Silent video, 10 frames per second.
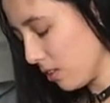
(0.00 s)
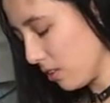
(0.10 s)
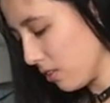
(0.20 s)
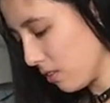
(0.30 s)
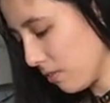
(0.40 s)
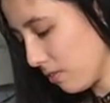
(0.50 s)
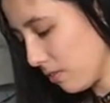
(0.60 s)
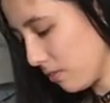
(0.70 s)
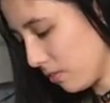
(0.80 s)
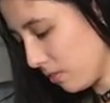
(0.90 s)

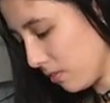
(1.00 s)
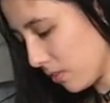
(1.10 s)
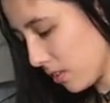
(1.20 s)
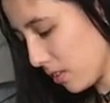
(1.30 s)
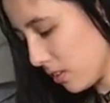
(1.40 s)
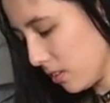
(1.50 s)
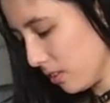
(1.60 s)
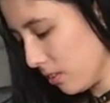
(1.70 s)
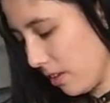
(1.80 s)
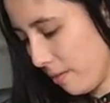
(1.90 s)

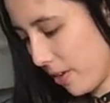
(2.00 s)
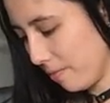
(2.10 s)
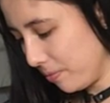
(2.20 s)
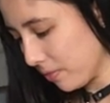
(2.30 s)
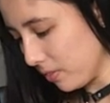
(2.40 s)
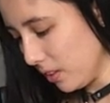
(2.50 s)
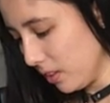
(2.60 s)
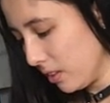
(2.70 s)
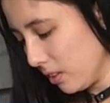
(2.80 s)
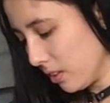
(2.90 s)

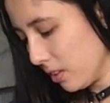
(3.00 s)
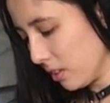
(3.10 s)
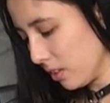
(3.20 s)
Nobody speaks.